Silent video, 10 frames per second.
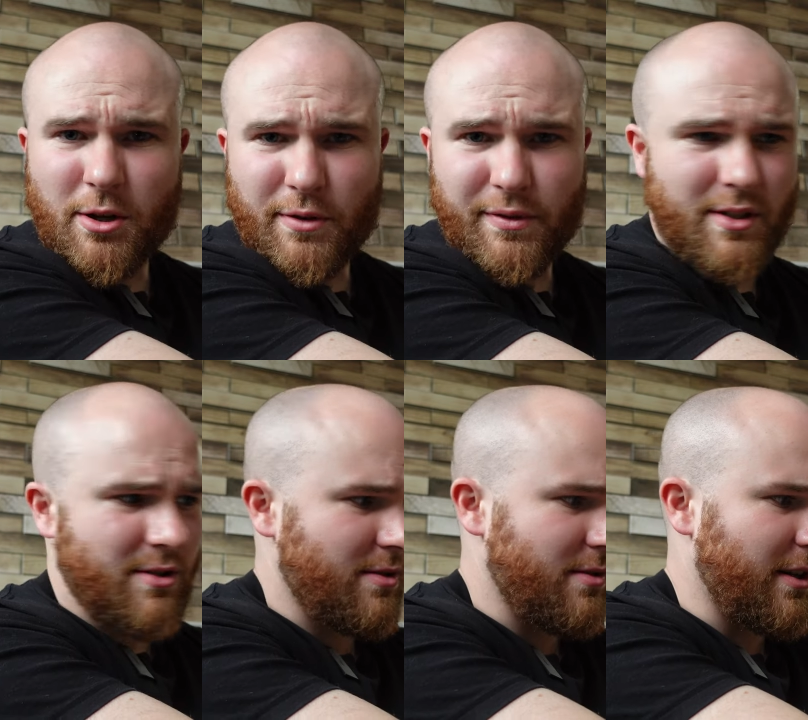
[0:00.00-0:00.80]
or if
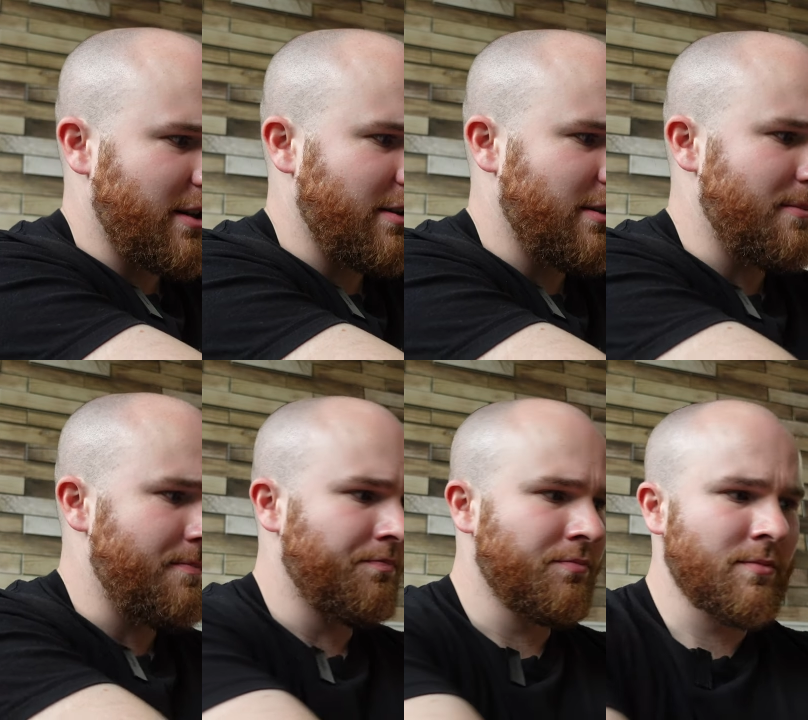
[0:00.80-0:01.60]
it's
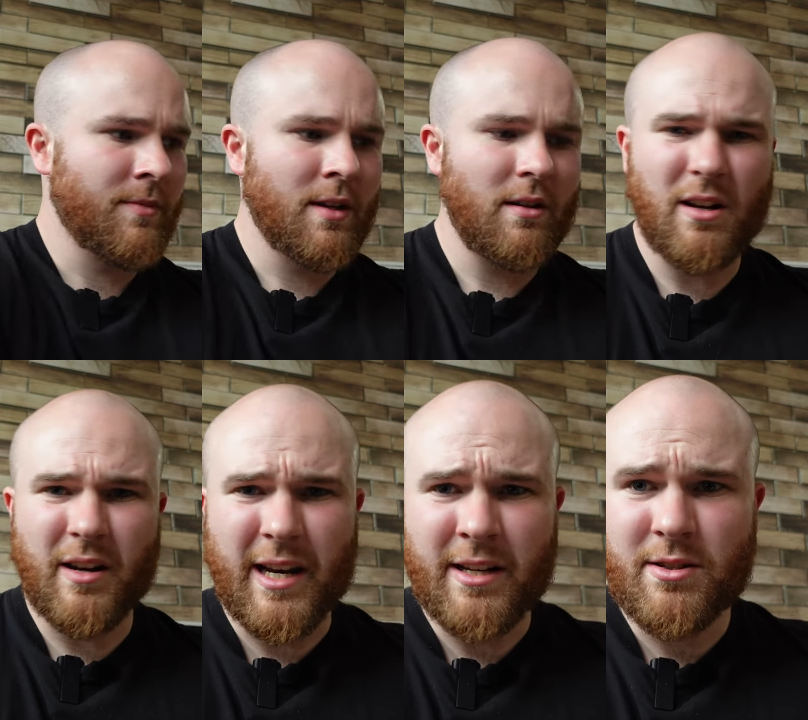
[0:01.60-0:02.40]
like
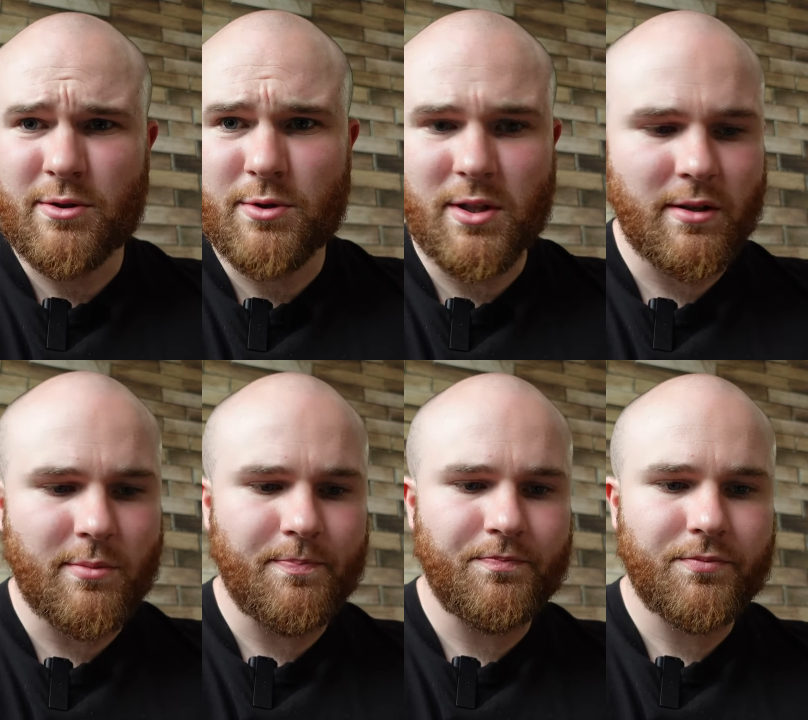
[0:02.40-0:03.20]
a lentil
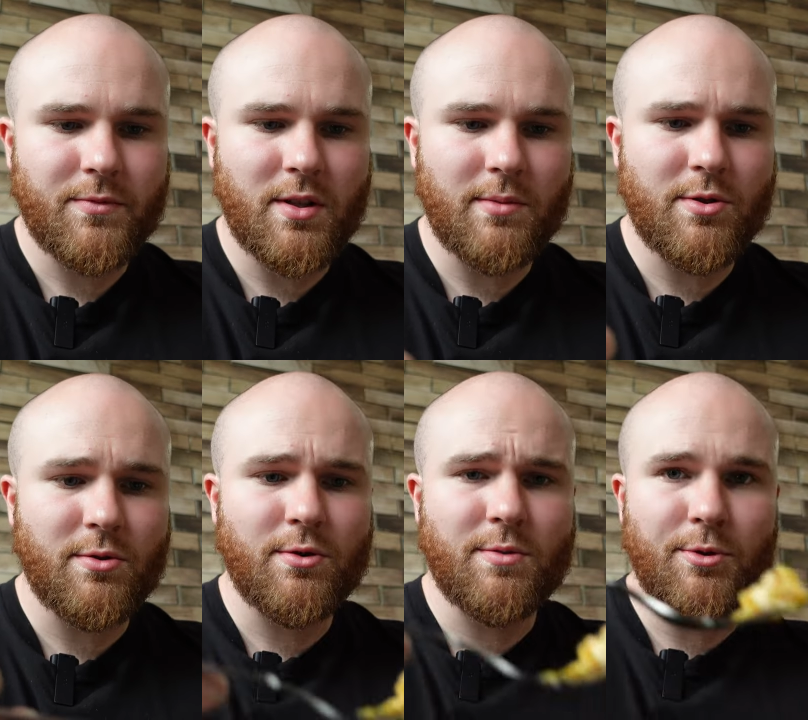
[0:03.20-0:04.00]
type
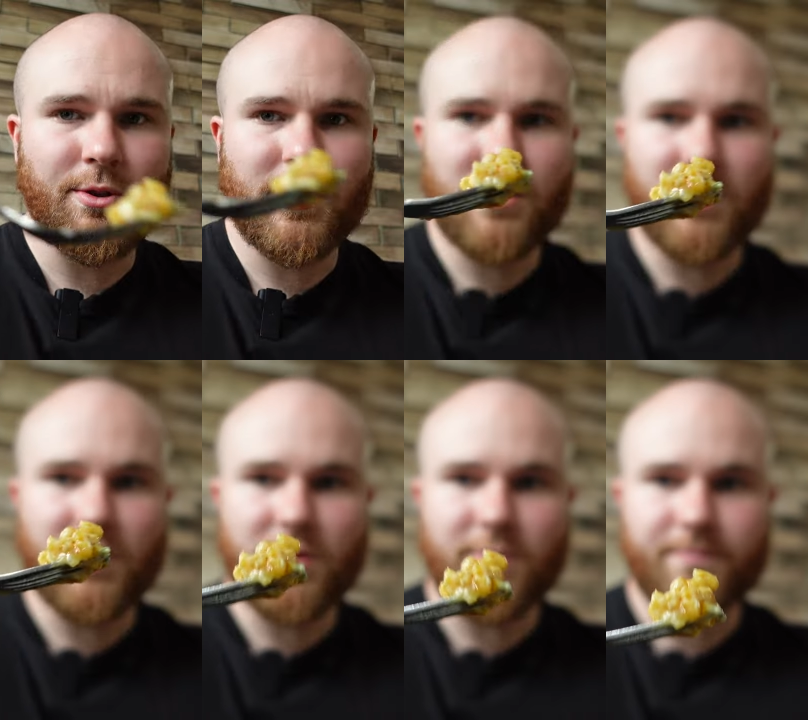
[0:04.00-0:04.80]
sauce, but it
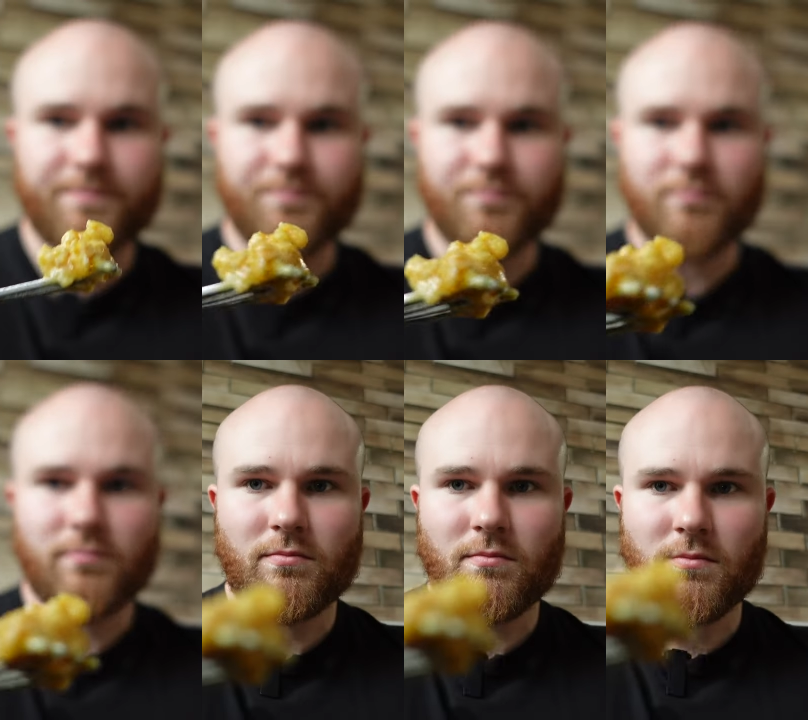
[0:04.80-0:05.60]
just
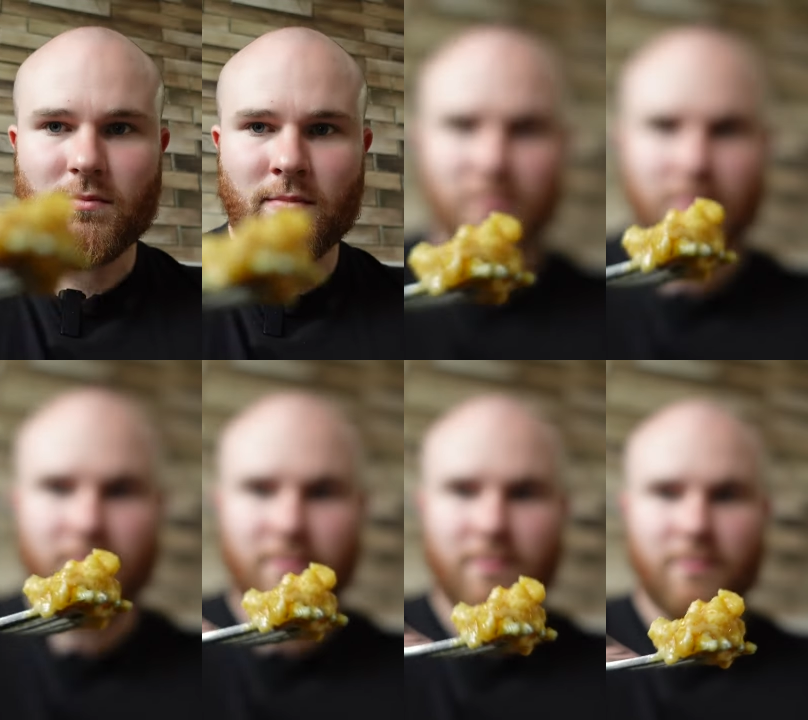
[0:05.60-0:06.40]
adds so much
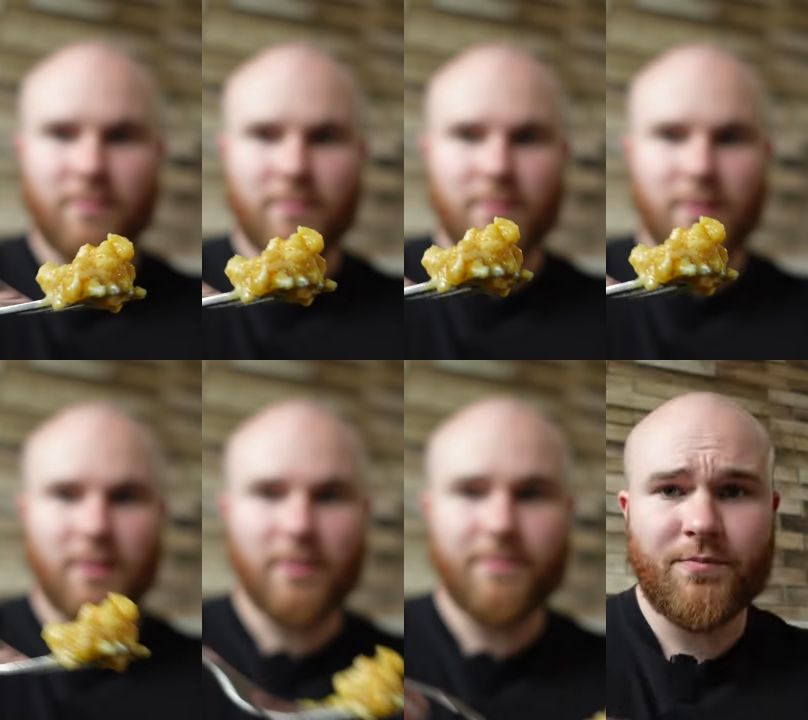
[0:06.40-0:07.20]
value to the
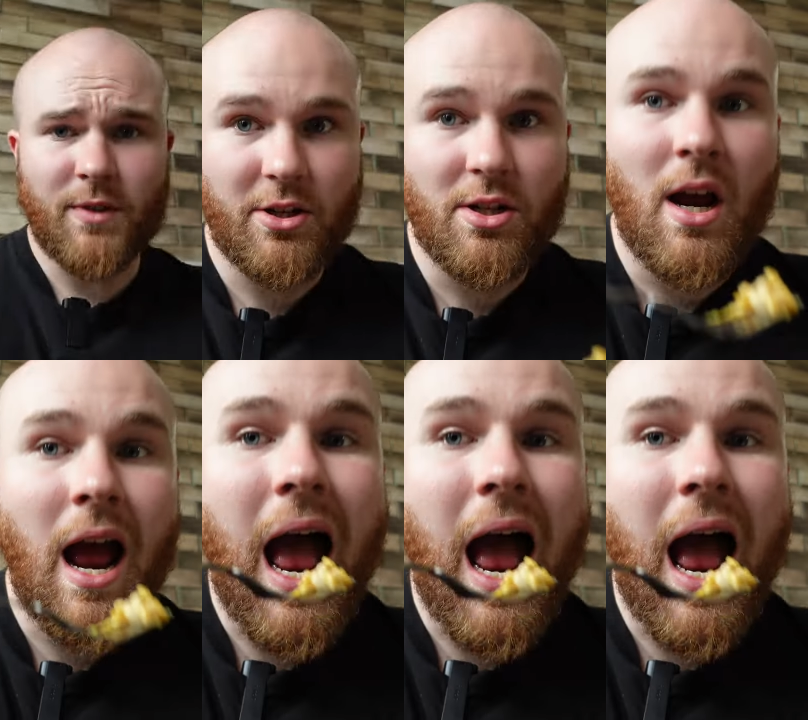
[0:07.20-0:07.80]
dish.